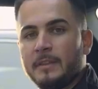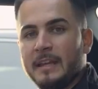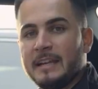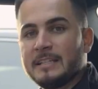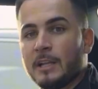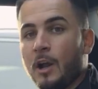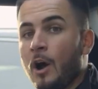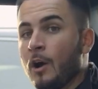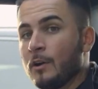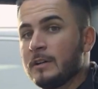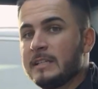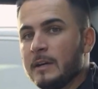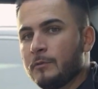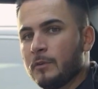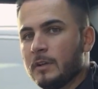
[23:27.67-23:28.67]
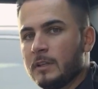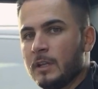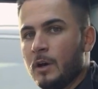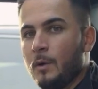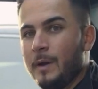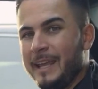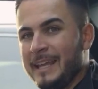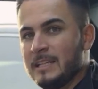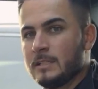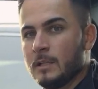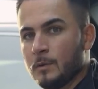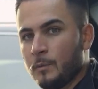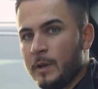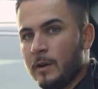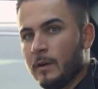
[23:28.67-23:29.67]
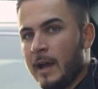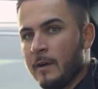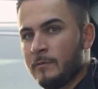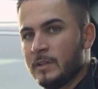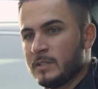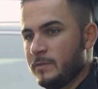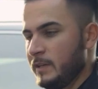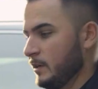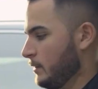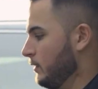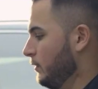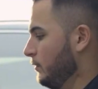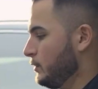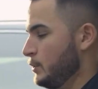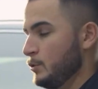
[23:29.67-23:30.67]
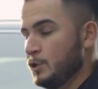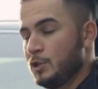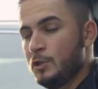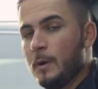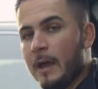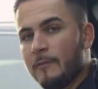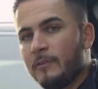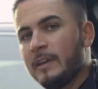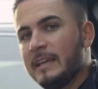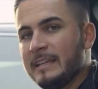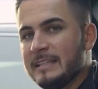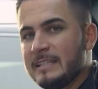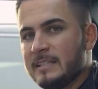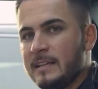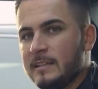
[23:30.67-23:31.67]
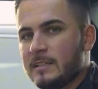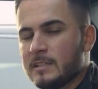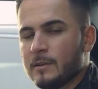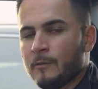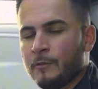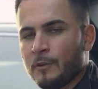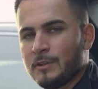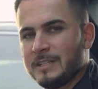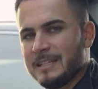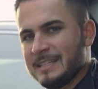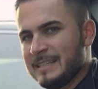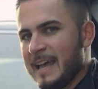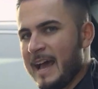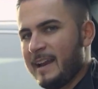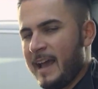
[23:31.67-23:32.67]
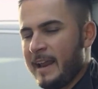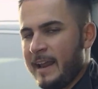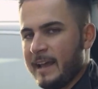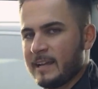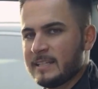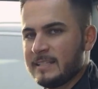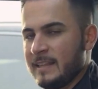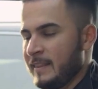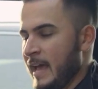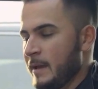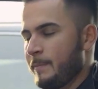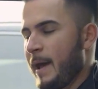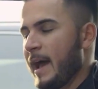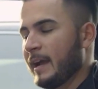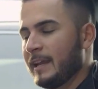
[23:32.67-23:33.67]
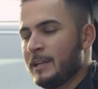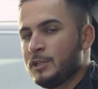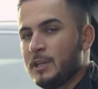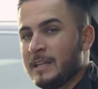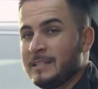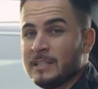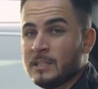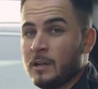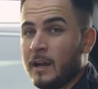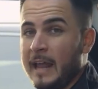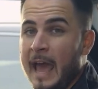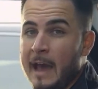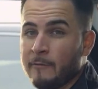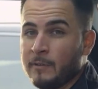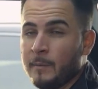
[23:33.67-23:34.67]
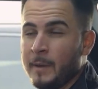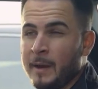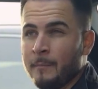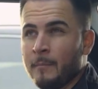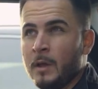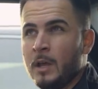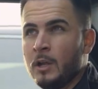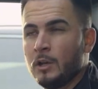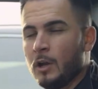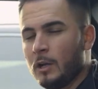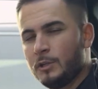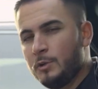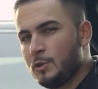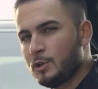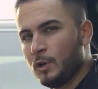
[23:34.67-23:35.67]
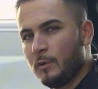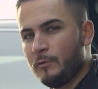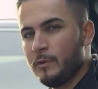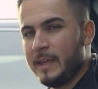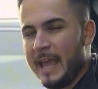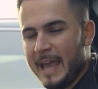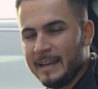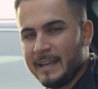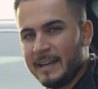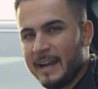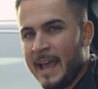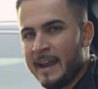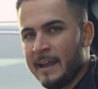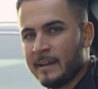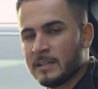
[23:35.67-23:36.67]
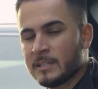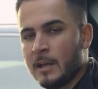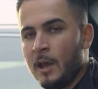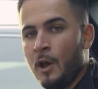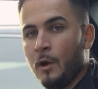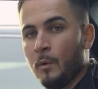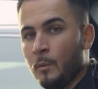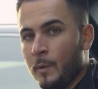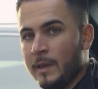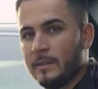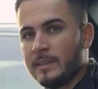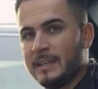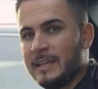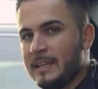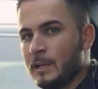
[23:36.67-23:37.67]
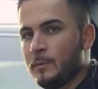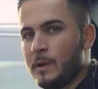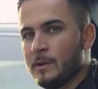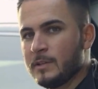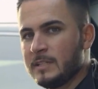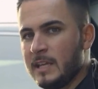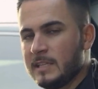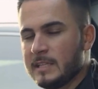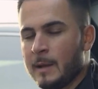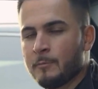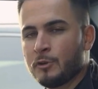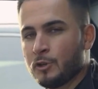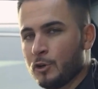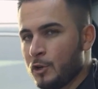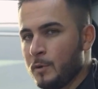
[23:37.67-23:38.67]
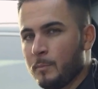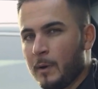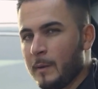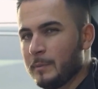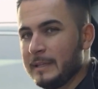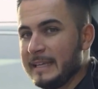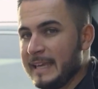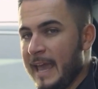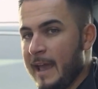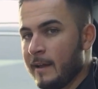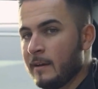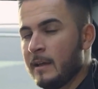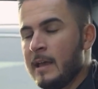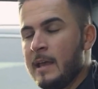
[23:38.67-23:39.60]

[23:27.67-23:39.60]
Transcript: things that are different though, into the rear of this vehicle, you do have heated seats versus that NX. In that package, it does not have them. And I'm not too sure if you can get an NX with heated rear seats. I'm sure you probably can,